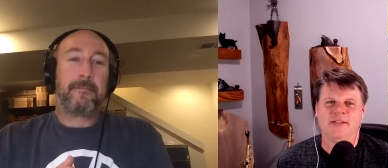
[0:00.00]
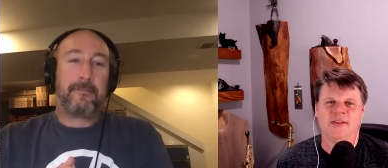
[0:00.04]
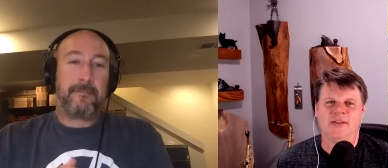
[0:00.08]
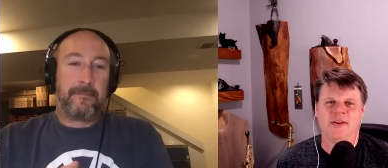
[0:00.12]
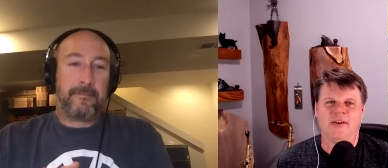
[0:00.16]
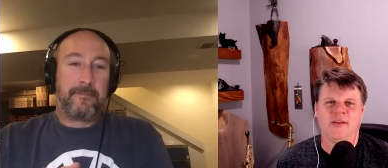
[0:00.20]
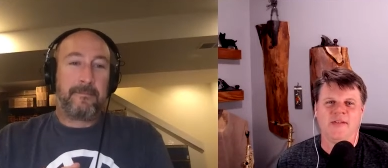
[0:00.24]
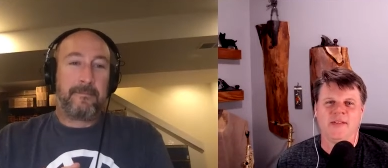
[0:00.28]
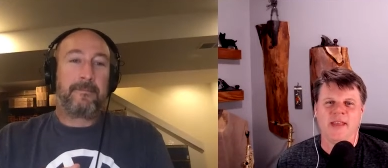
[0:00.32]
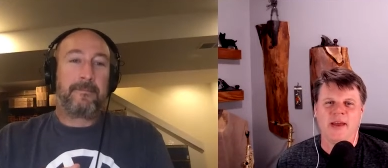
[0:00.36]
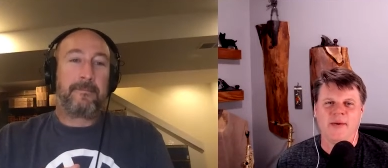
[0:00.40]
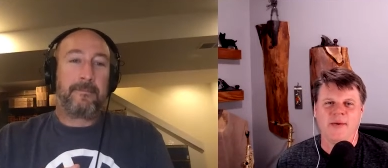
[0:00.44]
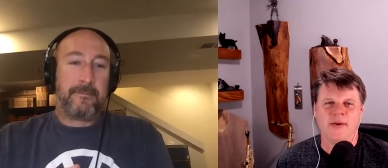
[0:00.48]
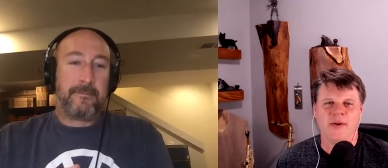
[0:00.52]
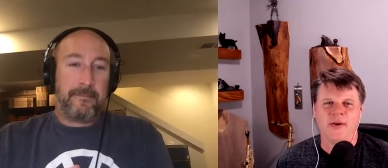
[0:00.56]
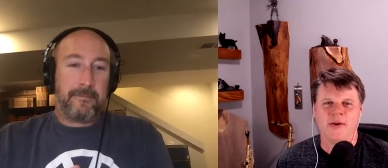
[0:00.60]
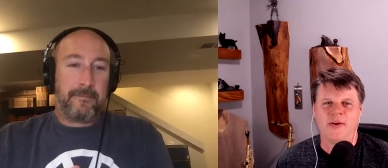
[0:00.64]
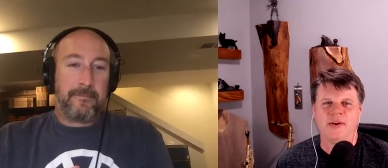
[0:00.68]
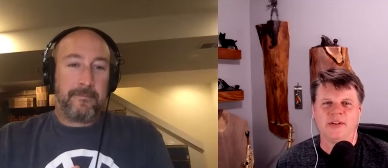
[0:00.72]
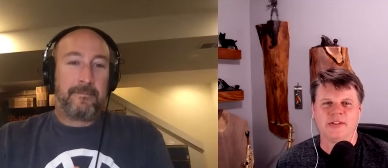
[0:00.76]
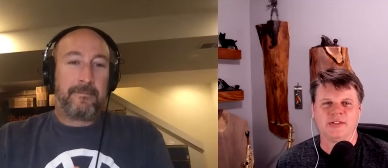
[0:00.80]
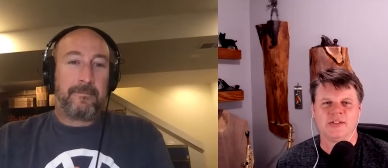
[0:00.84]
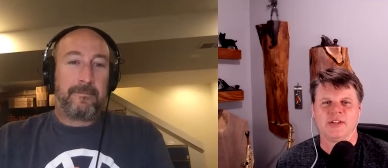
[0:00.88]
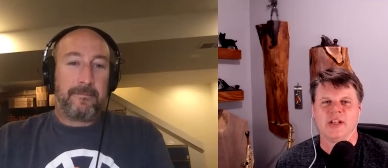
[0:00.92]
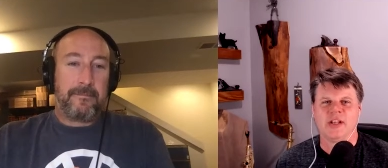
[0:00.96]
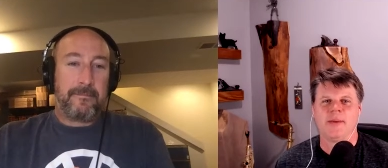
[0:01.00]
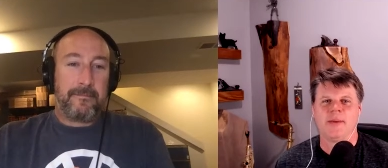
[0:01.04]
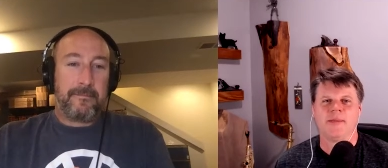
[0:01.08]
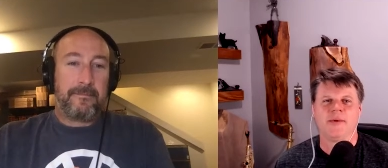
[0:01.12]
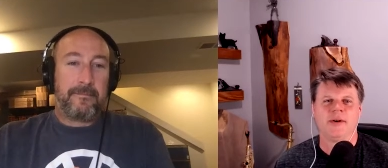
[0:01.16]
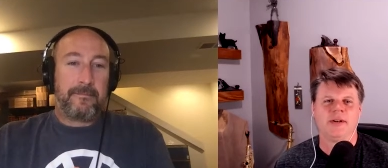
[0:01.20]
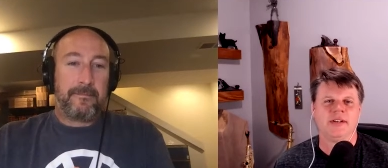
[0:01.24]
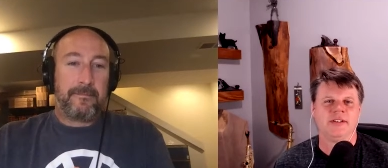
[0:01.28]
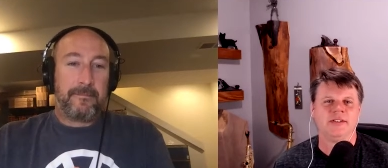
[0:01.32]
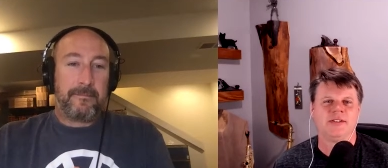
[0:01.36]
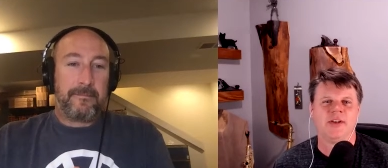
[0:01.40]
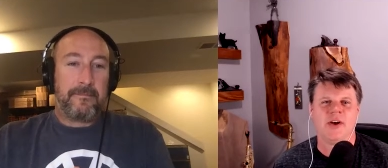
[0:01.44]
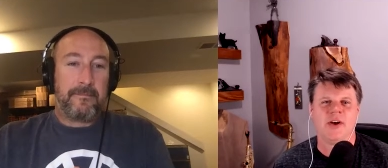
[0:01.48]
Speaker 1: So they would go to
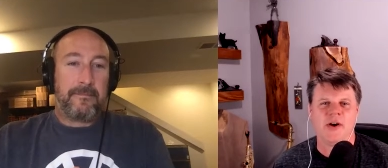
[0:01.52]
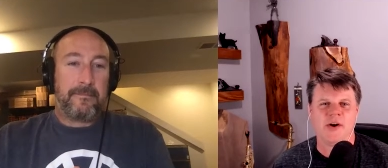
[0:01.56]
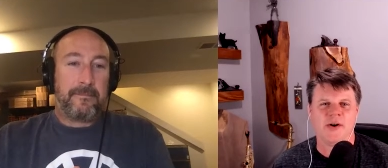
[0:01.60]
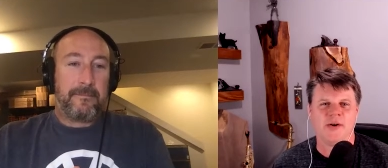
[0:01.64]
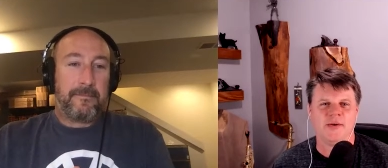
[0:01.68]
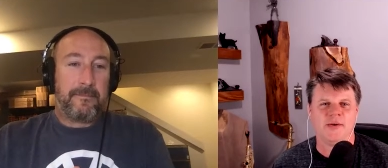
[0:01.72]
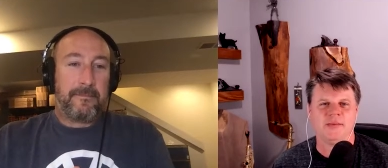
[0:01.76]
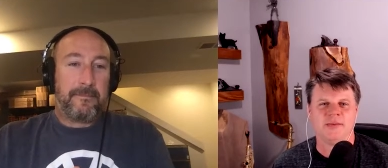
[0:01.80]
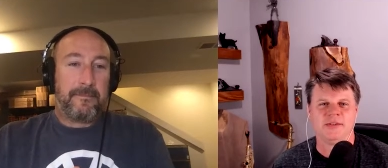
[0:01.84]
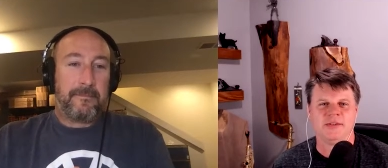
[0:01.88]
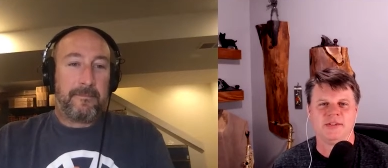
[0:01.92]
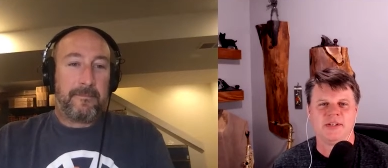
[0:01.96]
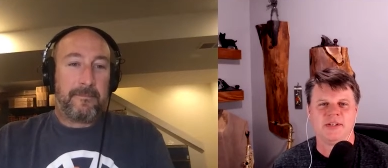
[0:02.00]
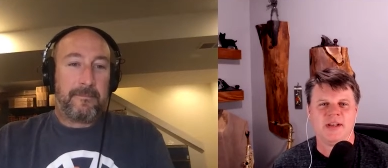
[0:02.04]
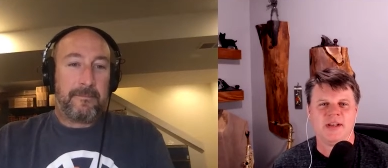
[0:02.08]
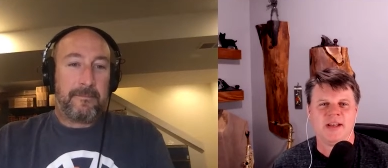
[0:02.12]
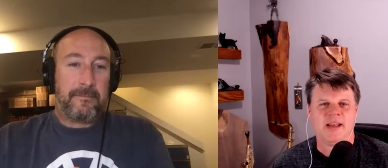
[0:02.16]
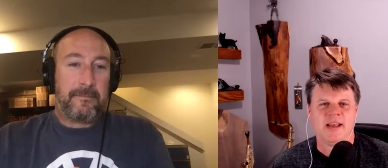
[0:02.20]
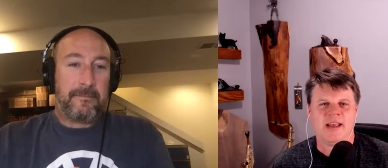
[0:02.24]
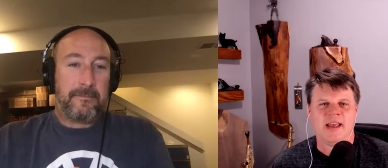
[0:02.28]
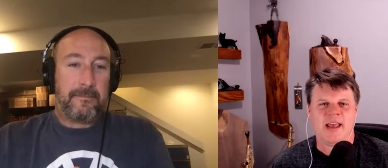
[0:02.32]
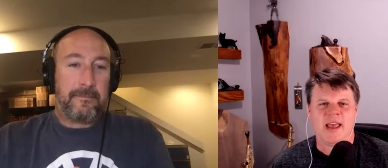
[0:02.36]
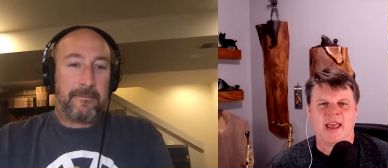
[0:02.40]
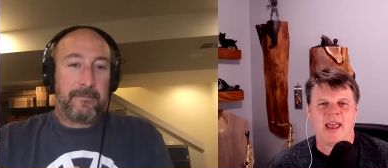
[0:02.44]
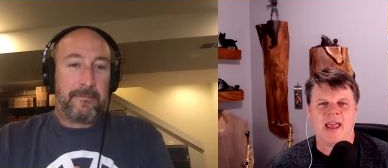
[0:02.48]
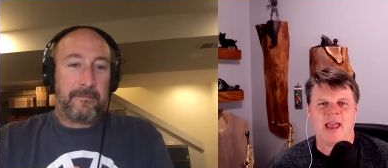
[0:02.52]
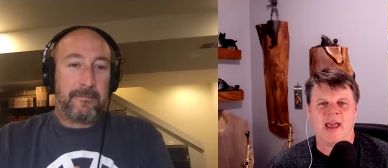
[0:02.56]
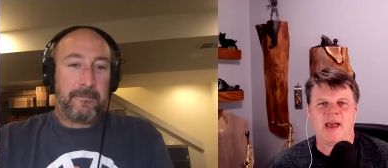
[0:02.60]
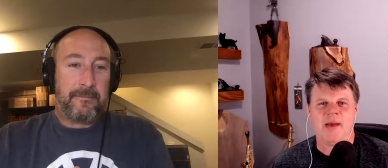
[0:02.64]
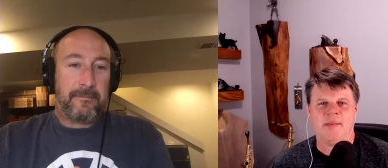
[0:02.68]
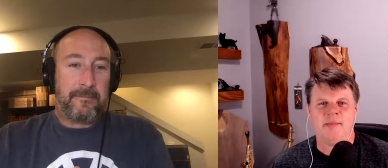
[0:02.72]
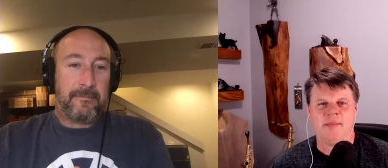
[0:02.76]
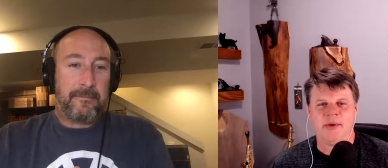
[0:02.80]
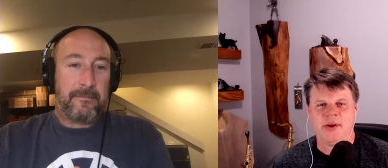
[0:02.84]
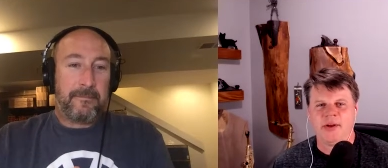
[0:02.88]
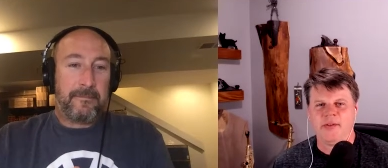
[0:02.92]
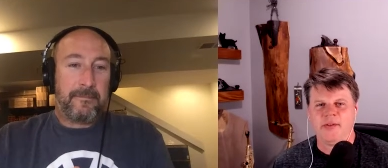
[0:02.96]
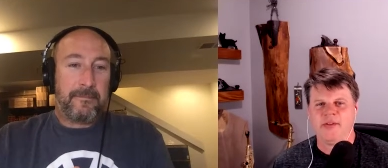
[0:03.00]
celebrities' homes
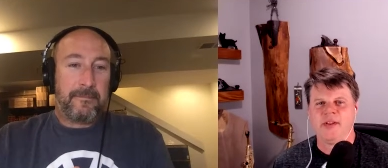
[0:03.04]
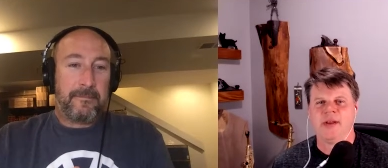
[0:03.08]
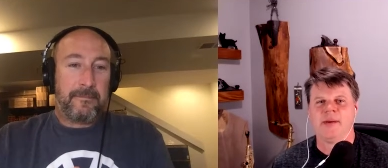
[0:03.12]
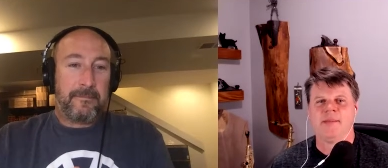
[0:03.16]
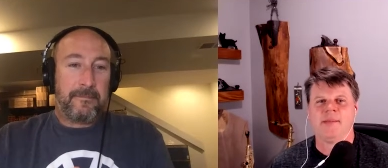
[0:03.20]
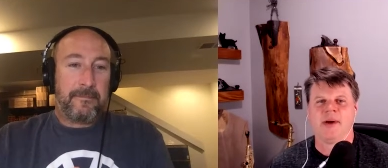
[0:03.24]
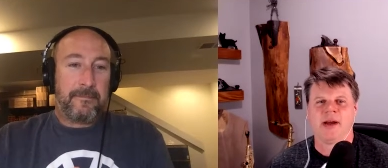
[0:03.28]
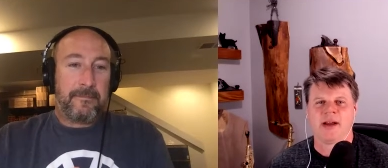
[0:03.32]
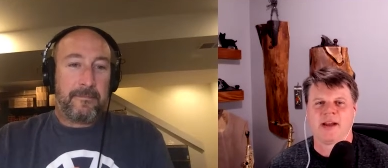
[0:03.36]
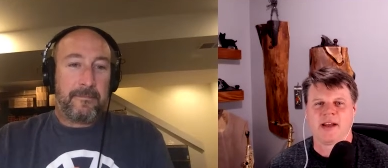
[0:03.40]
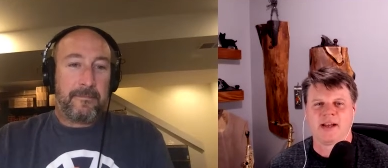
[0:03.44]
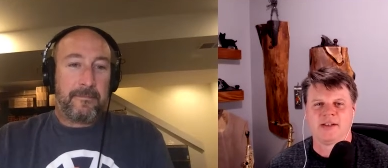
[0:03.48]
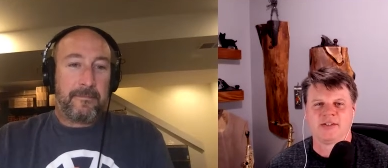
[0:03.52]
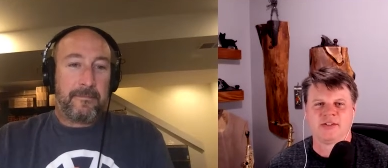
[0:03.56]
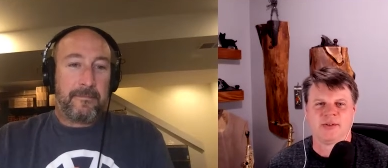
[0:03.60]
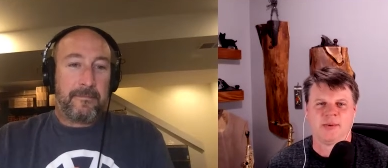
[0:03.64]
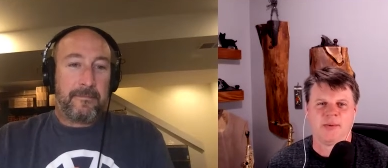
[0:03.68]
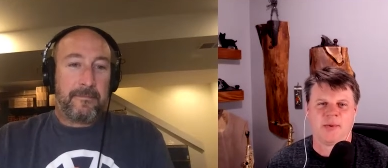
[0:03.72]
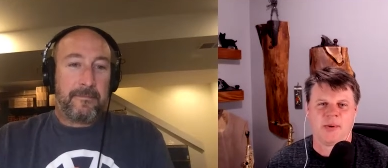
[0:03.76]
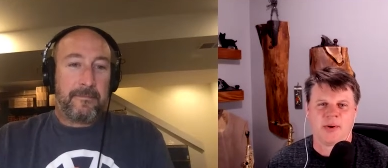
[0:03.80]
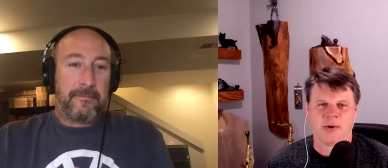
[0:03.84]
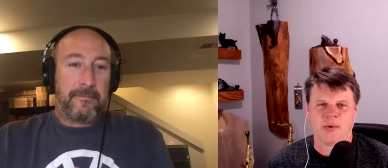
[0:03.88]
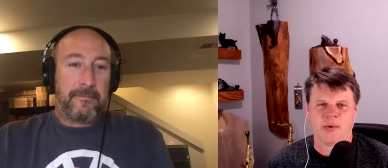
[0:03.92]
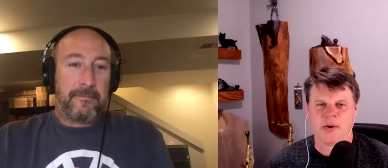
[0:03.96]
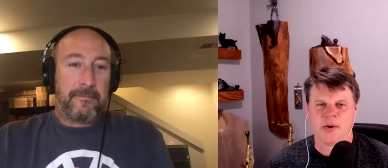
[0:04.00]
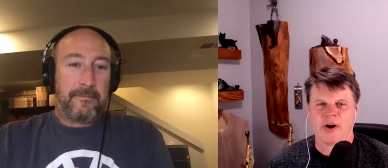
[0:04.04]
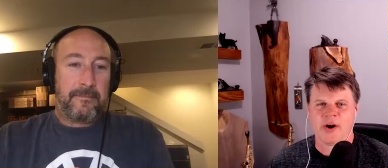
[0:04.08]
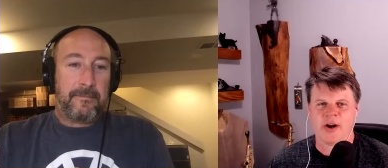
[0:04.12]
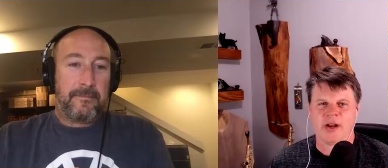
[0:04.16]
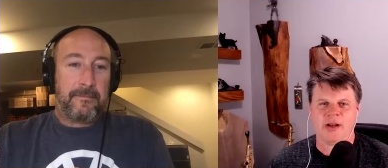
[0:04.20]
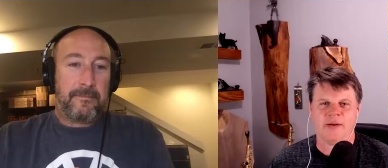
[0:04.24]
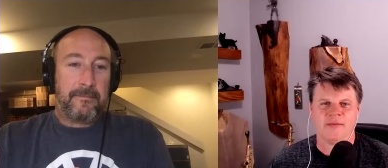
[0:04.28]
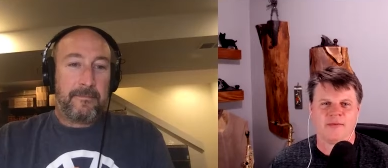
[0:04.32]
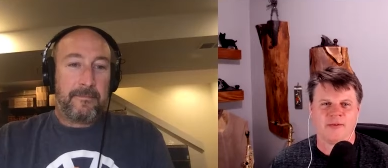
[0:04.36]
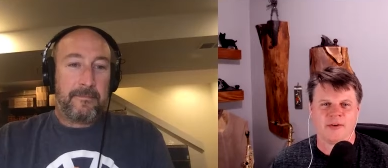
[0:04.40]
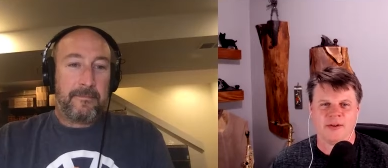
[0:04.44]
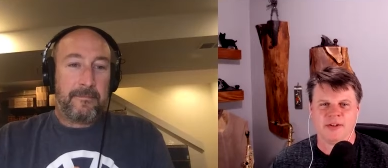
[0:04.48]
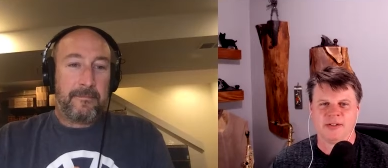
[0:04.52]
and build them a custom
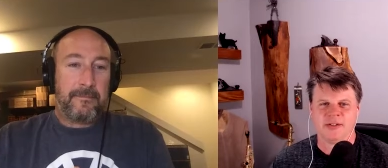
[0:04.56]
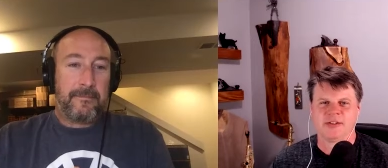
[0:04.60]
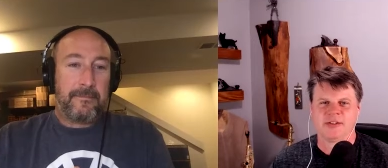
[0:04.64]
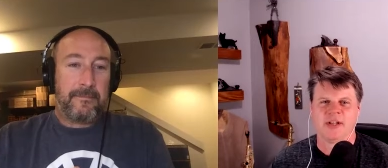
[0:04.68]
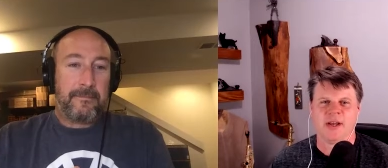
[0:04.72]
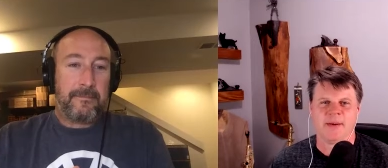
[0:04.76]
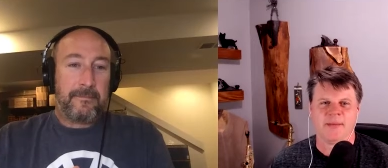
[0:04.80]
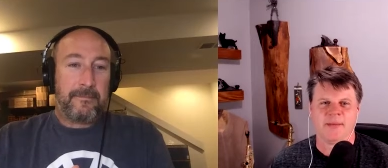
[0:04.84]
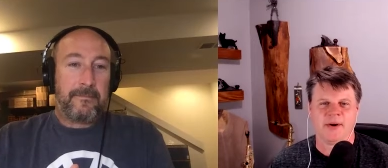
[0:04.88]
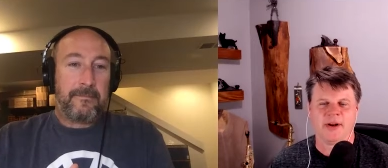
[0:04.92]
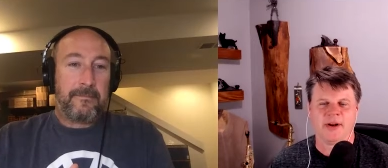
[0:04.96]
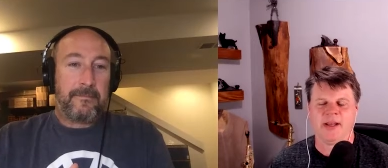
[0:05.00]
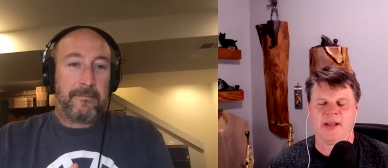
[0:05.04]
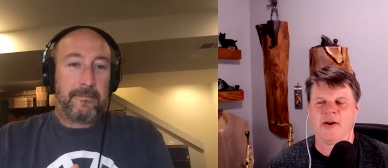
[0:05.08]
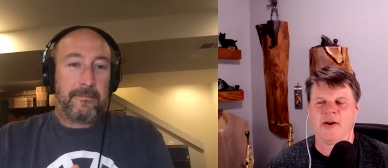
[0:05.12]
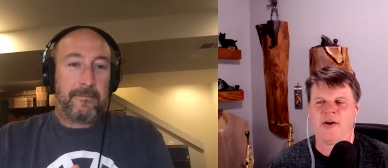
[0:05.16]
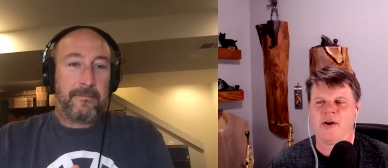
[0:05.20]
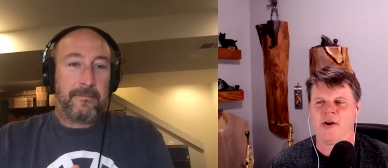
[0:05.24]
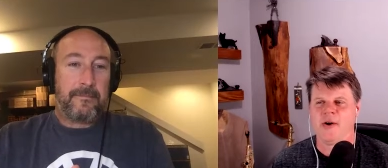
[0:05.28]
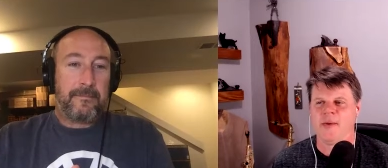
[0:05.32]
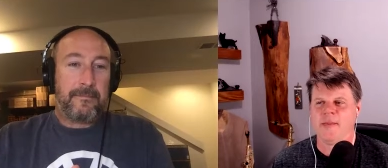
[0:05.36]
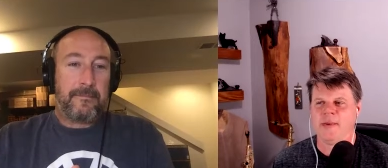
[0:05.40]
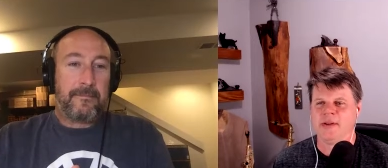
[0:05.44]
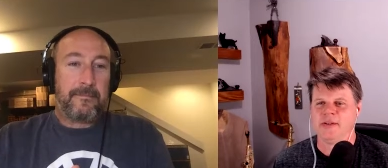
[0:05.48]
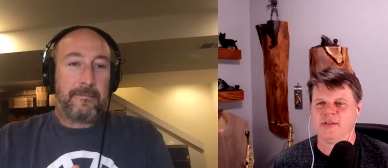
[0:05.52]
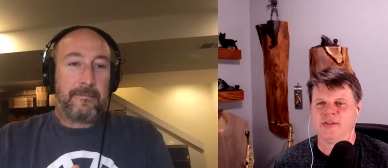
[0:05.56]
aquarium for the celebrity home.